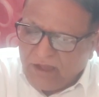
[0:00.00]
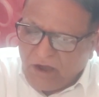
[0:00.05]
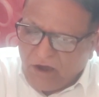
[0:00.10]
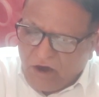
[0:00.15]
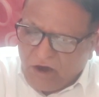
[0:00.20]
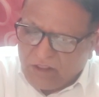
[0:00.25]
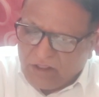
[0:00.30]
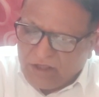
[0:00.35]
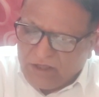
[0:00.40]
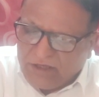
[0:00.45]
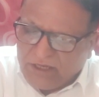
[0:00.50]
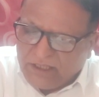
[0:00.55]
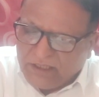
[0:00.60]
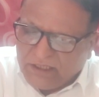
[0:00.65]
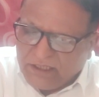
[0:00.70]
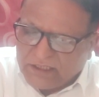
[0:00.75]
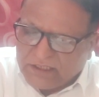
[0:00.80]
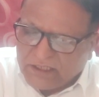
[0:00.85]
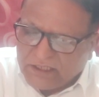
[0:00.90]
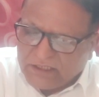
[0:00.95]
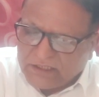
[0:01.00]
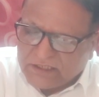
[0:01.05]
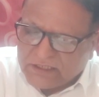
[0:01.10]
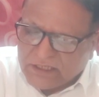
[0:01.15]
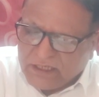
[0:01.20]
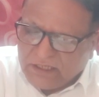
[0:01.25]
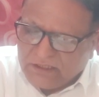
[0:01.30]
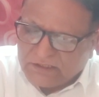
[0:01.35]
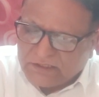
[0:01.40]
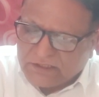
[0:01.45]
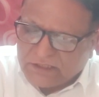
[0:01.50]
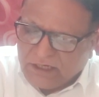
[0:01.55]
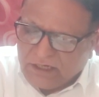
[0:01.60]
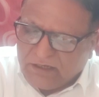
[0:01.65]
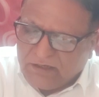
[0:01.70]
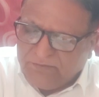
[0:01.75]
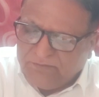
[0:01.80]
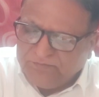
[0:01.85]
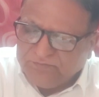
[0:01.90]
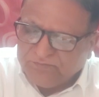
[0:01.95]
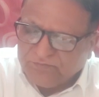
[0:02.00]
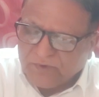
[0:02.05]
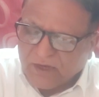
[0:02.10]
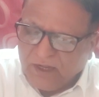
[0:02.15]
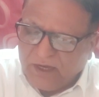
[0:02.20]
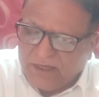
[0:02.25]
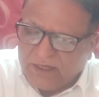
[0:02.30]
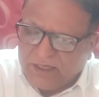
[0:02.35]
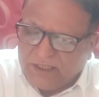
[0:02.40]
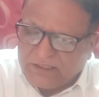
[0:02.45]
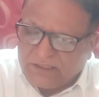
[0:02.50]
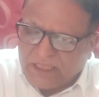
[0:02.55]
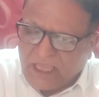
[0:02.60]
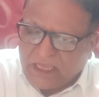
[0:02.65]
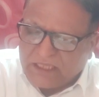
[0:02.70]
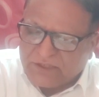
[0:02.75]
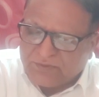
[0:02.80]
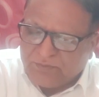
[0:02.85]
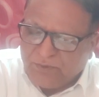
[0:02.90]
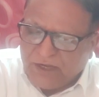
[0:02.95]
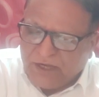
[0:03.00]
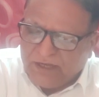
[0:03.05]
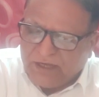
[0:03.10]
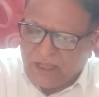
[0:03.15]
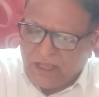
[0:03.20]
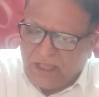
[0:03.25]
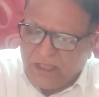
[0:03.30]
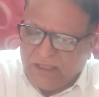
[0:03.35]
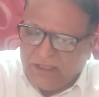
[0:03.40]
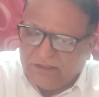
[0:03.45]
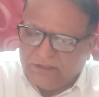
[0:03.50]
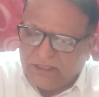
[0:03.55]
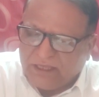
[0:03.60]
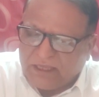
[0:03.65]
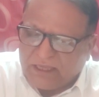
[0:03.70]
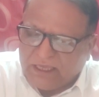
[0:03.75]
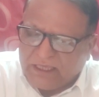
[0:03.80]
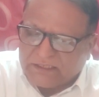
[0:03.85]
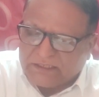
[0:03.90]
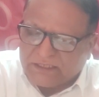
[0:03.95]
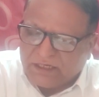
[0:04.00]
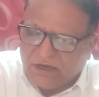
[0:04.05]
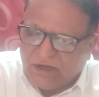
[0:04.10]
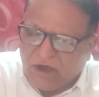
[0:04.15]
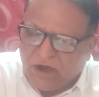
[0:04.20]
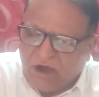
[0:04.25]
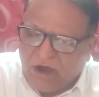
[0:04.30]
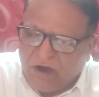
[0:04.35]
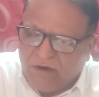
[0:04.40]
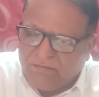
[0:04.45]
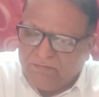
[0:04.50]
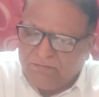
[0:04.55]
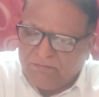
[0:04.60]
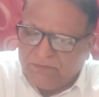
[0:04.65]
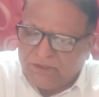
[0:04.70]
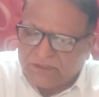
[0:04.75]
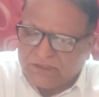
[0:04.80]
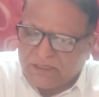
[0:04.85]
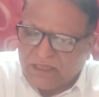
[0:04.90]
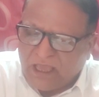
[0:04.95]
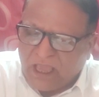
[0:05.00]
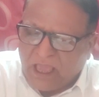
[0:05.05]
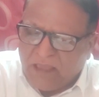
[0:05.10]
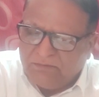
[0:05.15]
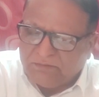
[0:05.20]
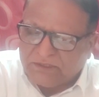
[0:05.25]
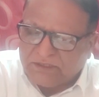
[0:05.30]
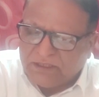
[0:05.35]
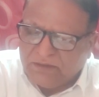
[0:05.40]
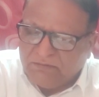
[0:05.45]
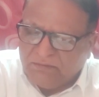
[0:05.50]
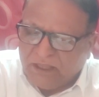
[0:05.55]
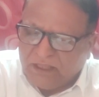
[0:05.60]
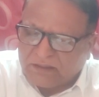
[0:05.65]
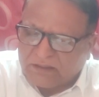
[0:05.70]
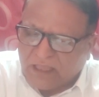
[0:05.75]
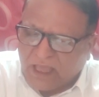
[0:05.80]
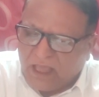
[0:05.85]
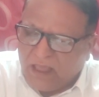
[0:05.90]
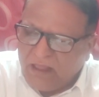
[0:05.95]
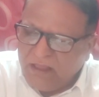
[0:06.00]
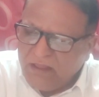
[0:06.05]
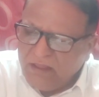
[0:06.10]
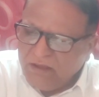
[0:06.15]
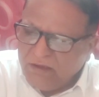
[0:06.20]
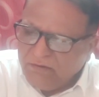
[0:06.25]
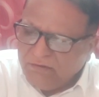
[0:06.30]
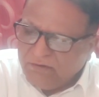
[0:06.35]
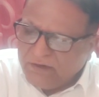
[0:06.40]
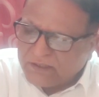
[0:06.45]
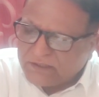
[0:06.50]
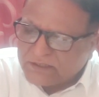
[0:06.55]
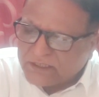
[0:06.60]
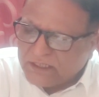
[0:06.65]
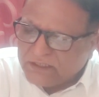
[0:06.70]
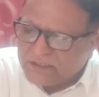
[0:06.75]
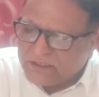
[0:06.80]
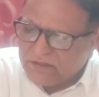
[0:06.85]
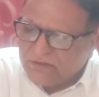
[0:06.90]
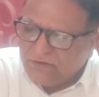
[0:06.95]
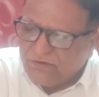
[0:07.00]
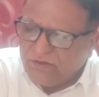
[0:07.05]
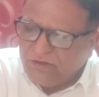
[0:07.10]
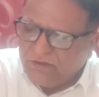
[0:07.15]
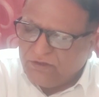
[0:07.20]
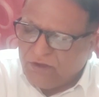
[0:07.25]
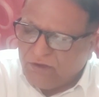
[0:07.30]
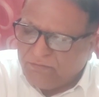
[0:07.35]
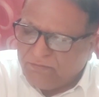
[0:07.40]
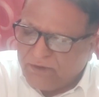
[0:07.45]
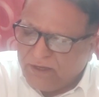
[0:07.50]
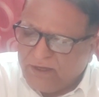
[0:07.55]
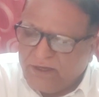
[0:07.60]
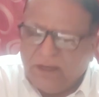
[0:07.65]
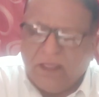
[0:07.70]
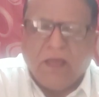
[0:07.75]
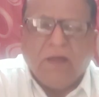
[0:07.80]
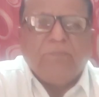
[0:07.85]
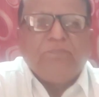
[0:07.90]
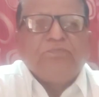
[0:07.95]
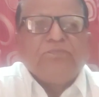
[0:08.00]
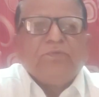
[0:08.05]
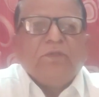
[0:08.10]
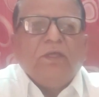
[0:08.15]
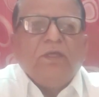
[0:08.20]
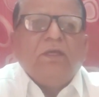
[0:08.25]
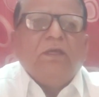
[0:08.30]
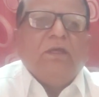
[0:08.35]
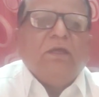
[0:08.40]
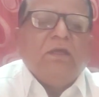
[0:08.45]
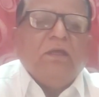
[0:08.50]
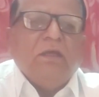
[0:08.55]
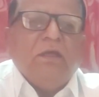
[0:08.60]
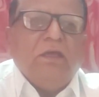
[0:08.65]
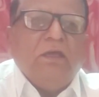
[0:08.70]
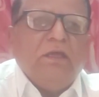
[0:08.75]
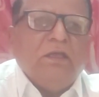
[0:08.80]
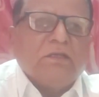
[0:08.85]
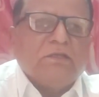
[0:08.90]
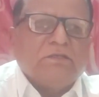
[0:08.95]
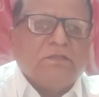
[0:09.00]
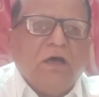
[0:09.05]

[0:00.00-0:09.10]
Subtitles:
organizations concerned. It is explained in the case law of Mr. M.C. Mehta versus Union of India. He is